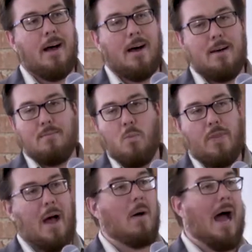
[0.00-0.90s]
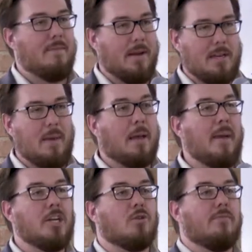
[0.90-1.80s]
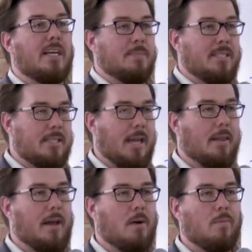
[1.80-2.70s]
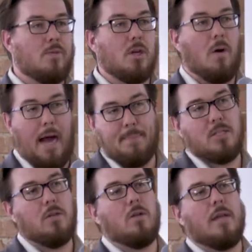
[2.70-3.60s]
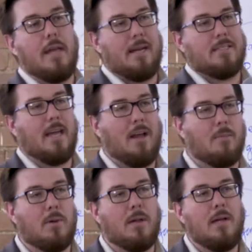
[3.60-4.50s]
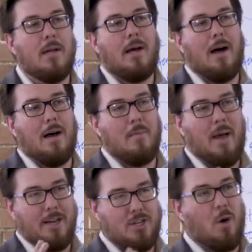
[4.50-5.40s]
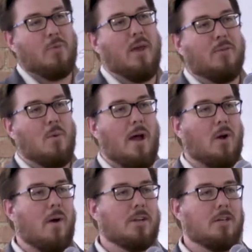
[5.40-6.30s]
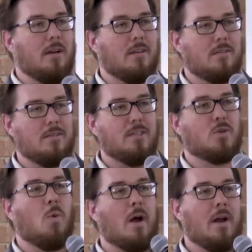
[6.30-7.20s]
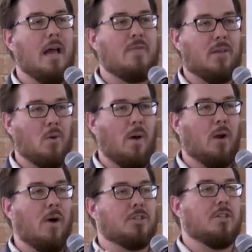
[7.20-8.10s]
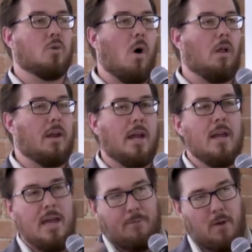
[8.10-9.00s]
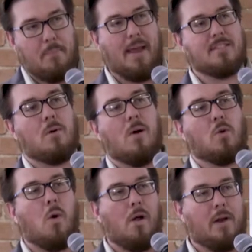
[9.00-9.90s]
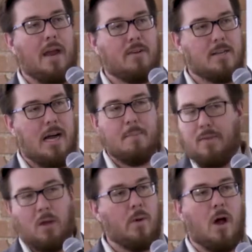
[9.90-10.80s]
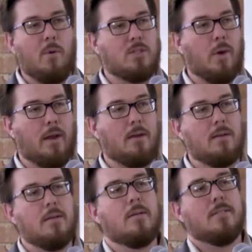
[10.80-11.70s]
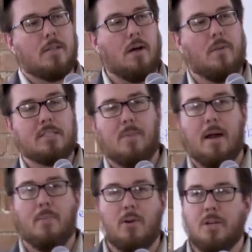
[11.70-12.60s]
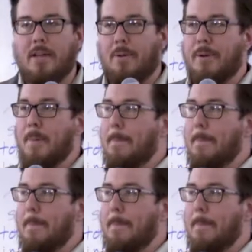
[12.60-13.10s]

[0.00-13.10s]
um, without having to make major investments to get there. So absolutely, yes, scalable. Um, I don't think the right question is, is quantity. I think the right question is quality. If we base it around quality every time, I think we always win. So that's my approach on that one.